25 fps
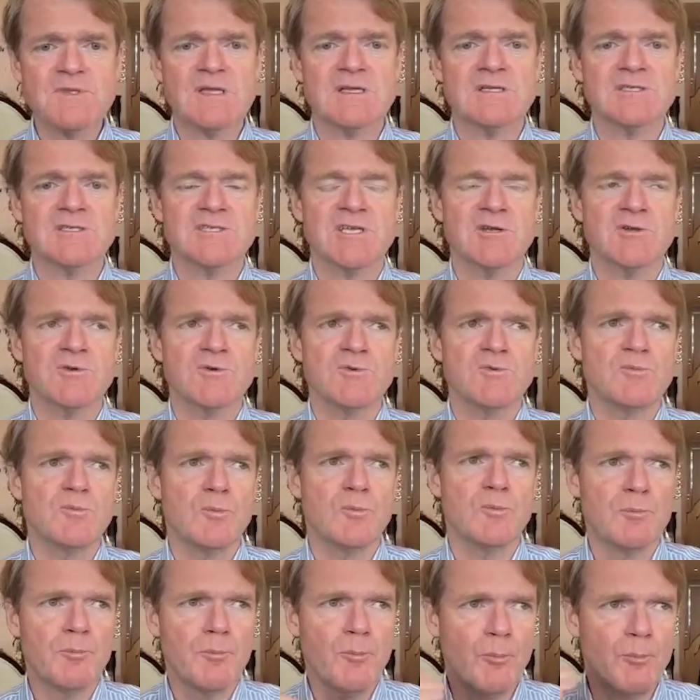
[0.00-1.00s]
So
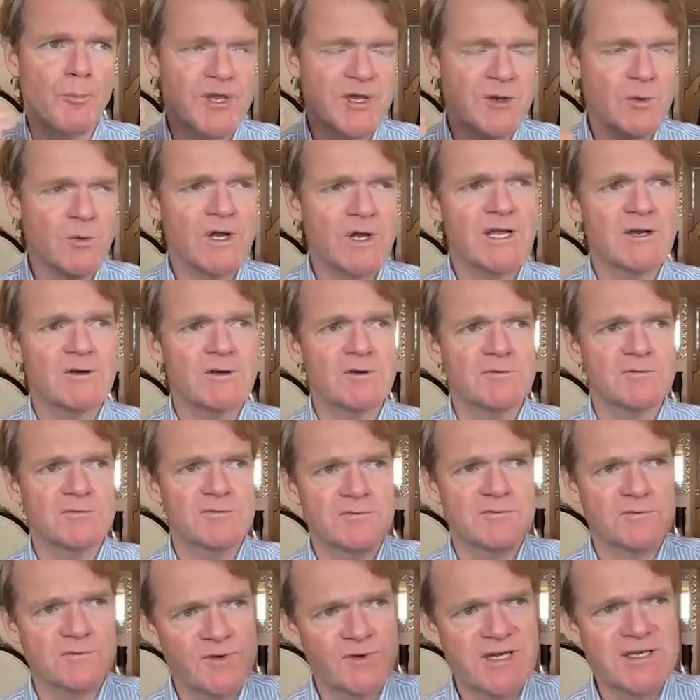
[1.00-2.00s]
be aware
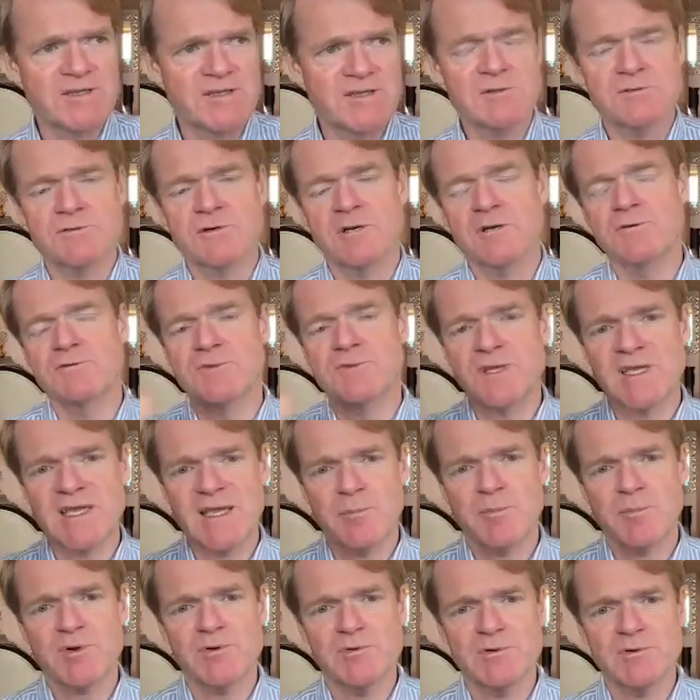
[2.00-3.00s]
of rental growth and
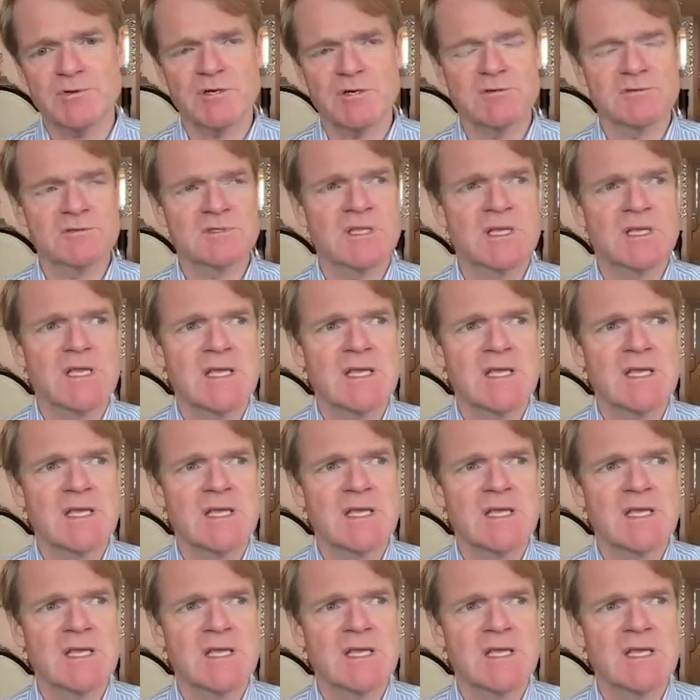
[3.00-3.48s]
capital growth.